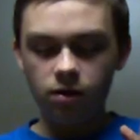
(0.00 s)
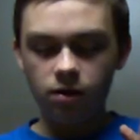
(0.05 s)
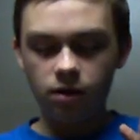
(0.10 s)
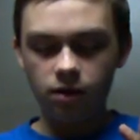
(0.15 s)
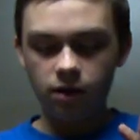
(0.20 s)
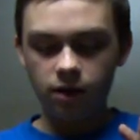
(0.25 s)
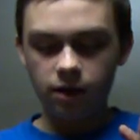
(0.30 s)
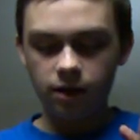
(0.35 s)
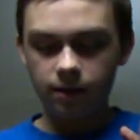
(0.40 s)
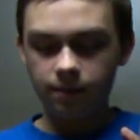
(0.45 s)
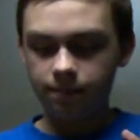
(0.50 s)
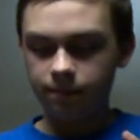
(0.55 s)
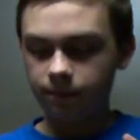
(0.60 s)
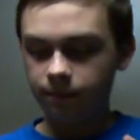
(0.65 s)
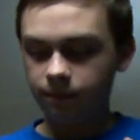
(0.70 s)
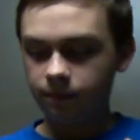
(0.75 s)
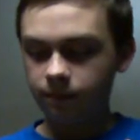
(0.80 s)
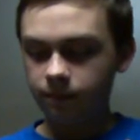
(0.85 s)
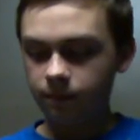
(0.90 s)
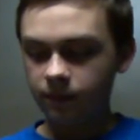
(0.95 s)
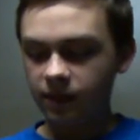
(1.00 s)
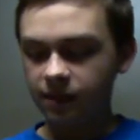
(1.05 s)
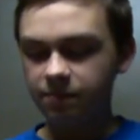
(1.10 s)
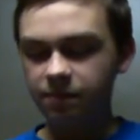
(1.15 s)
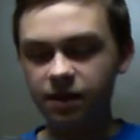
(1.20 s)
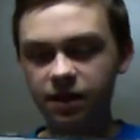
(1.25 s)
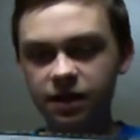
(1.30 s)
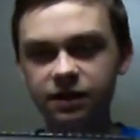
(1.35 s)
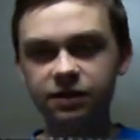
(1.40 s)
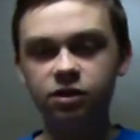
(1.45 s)

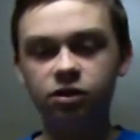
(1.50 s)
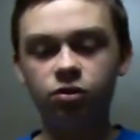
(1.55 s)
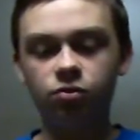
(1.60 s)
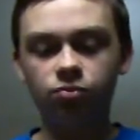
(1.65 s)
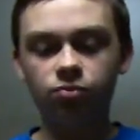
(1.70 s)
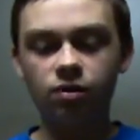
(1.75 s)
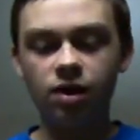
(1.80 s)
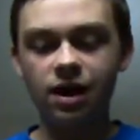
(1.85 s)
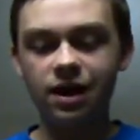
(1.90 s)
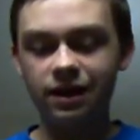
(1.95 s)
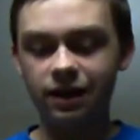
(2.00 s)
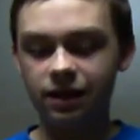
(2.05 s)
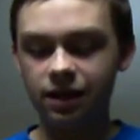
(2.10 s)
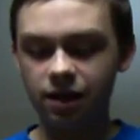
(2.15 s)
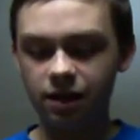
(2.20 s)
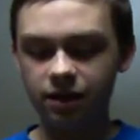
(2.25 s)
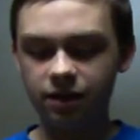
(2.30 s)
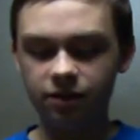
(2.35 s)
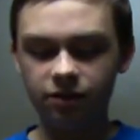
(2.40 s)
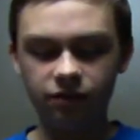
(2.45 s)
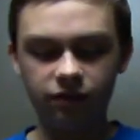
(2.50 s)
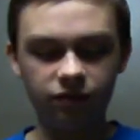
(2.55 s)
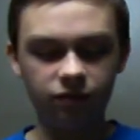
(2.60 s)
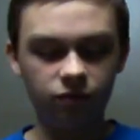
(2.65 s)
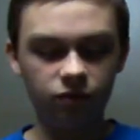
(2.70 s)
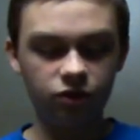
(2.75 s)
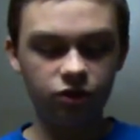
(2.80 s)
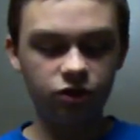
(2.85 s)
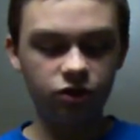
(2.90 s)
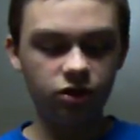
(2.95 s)
But it's a gray kind of,
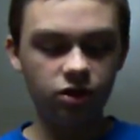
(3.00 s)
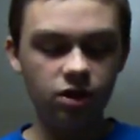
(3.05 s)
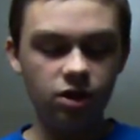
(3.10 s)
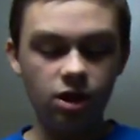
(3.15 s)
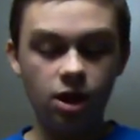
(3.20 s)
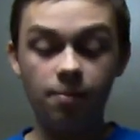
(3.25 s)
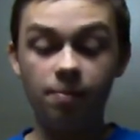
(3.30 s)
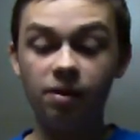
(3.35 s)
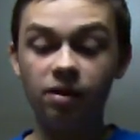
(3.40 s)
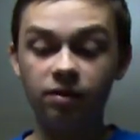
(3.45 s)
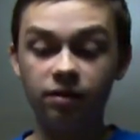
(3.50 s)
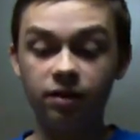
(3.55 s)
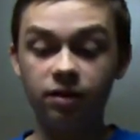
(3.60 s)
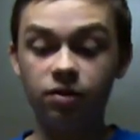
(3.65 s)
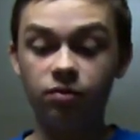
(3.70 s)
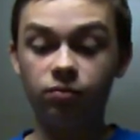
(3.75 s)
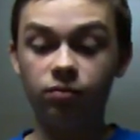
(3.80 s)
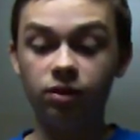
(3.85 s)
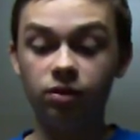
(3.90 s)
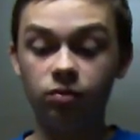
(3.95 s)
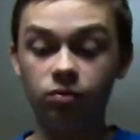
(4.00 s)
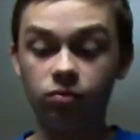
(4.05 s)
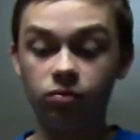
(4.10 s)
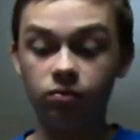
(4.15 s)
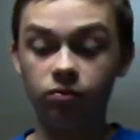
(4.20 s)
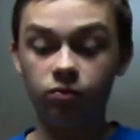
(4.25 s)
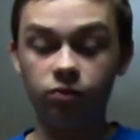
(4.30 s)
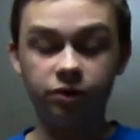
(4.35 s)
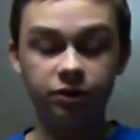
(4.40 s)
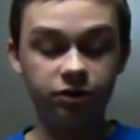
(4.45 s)
which apparently the real
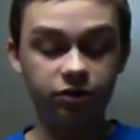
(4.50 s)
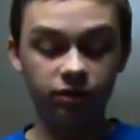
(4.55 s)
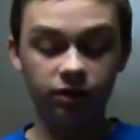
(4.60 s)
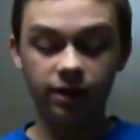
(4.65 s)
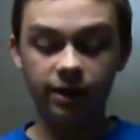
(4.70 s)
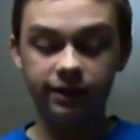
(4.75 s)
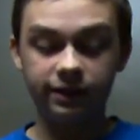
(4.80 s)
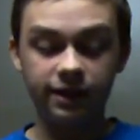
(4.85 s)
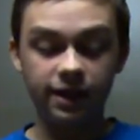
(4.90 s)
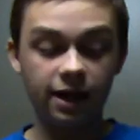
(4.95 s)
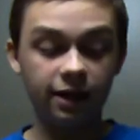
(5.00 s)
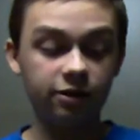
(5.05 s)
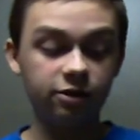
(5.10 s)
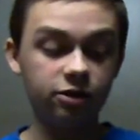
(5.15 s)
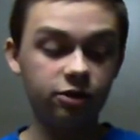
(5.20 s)
ones are like that.